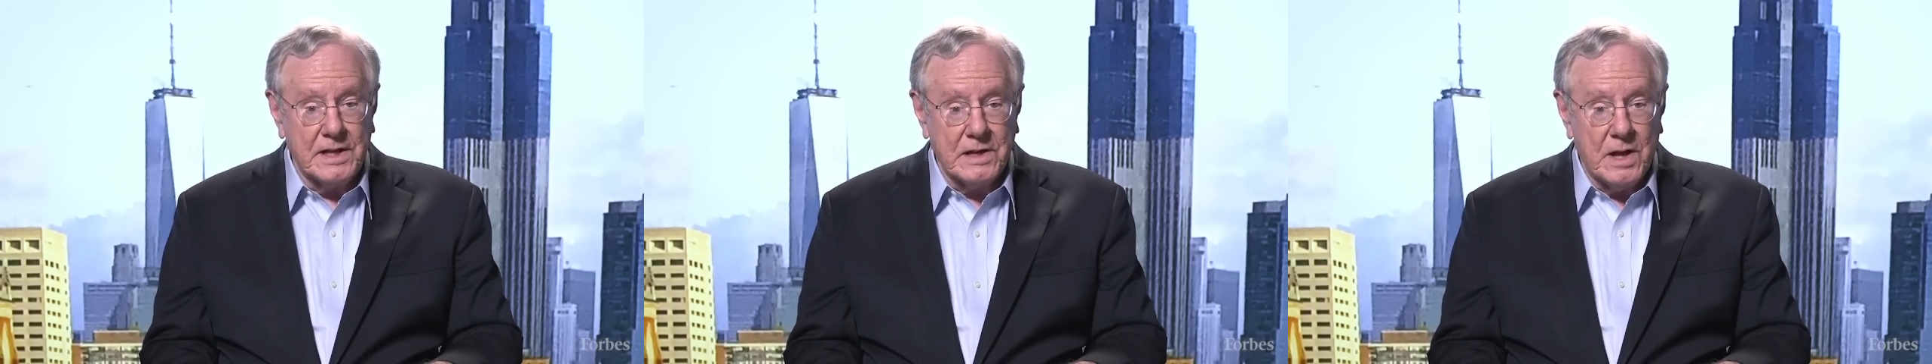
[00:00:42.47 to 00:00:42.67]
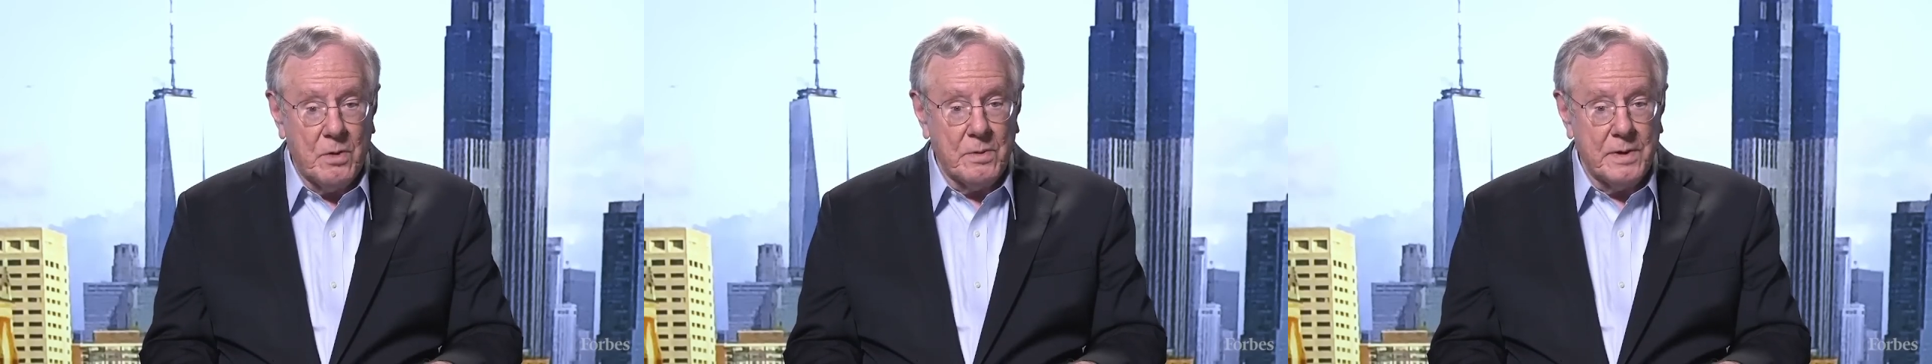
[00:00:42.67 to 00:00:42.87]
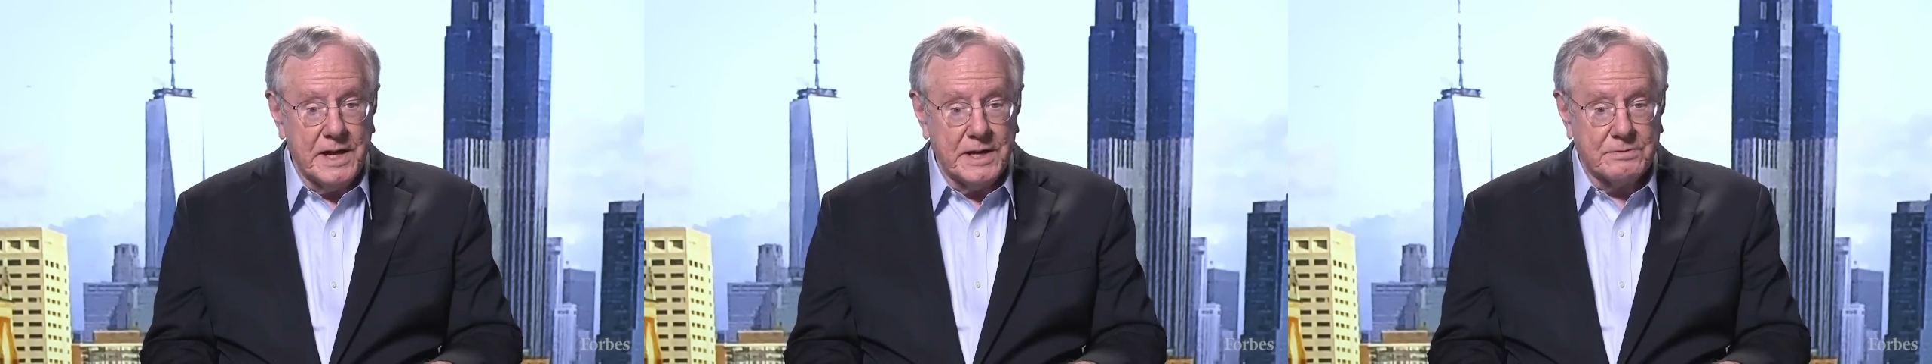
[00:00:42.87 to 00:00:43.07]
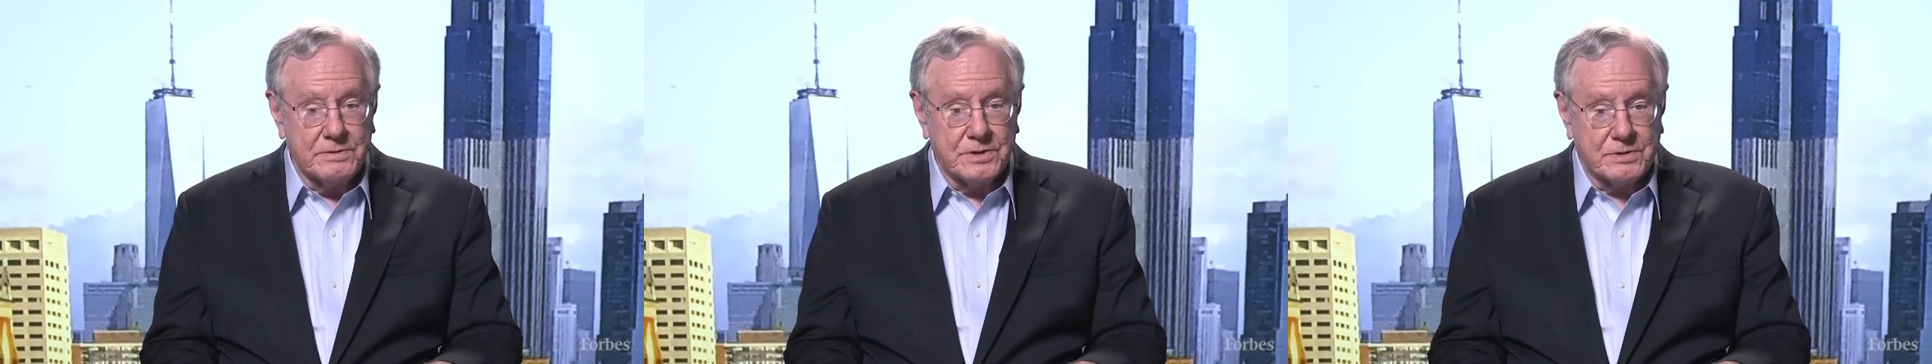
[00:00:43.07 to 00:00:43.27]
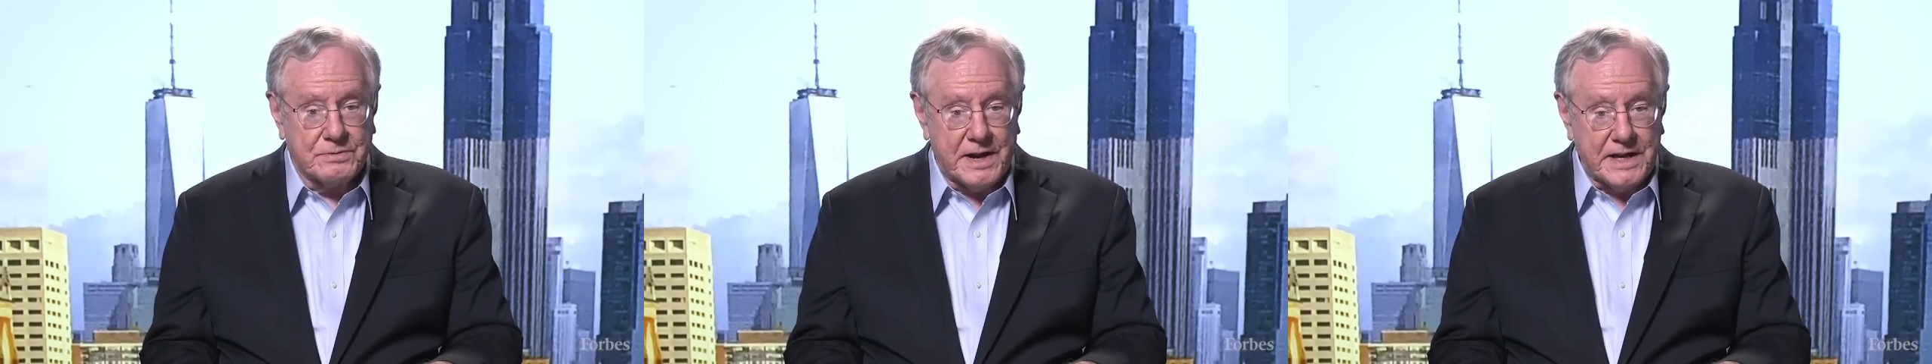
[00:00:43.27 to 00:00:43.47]
low
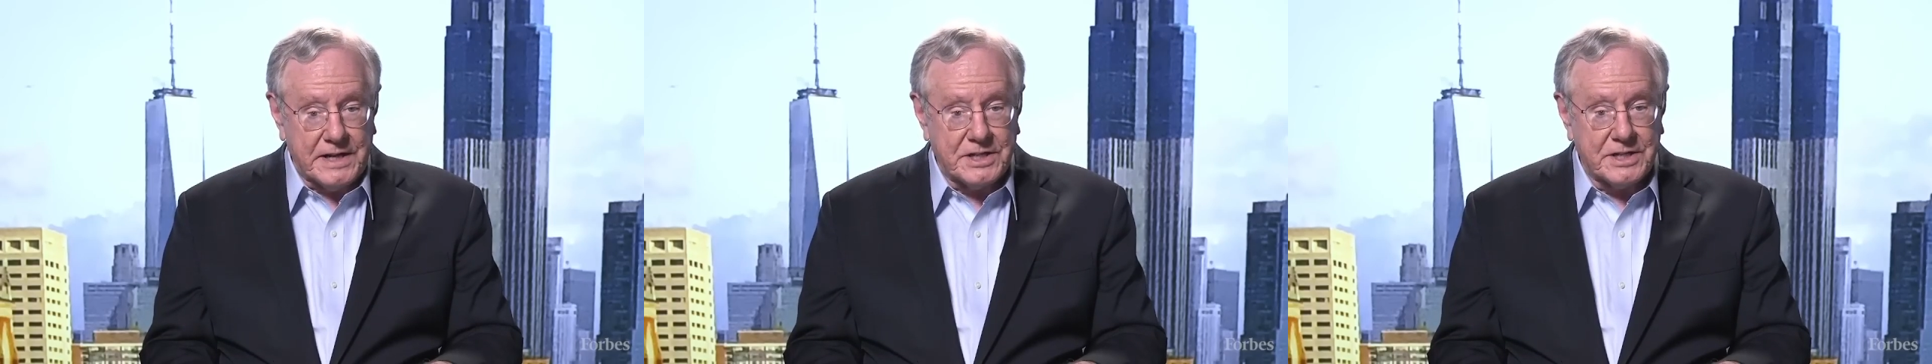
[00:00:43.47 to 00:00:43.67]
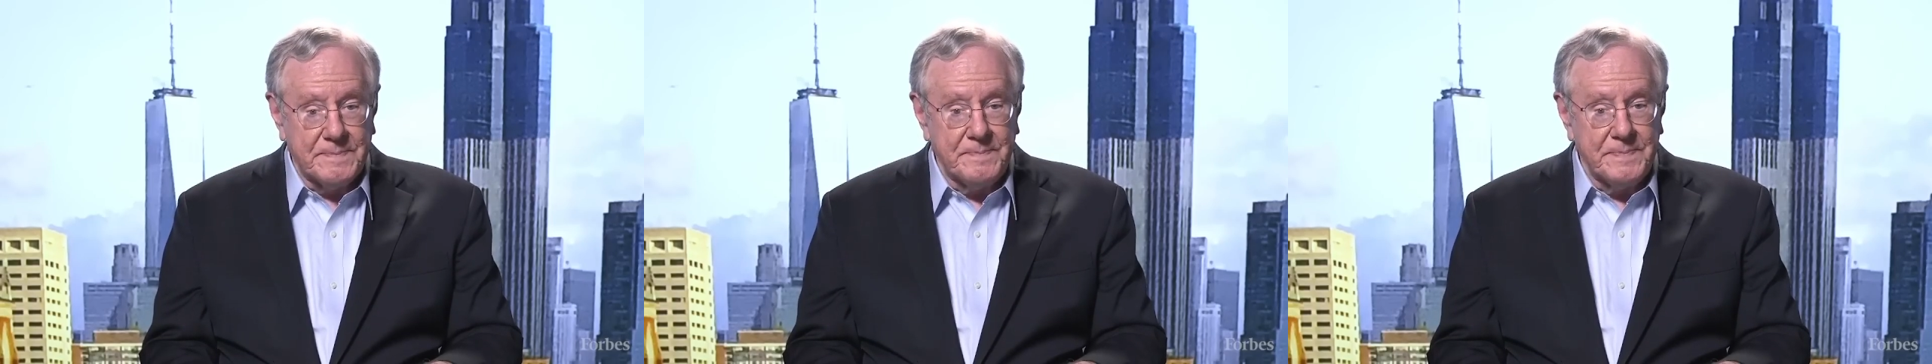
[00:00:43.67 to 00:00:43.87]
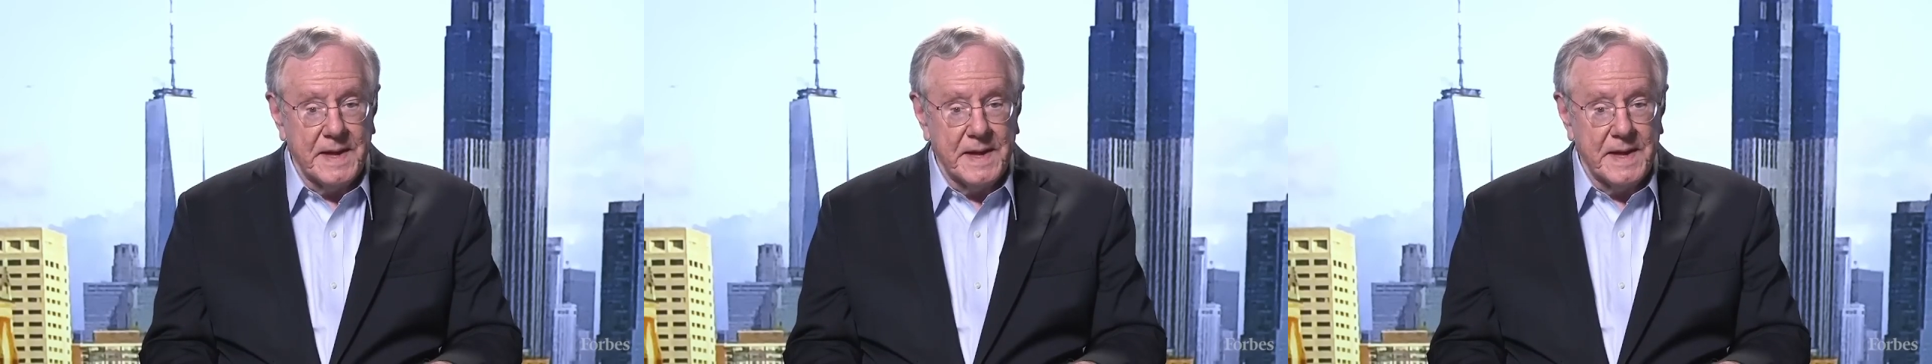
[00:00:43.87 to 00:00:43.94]
interest rates.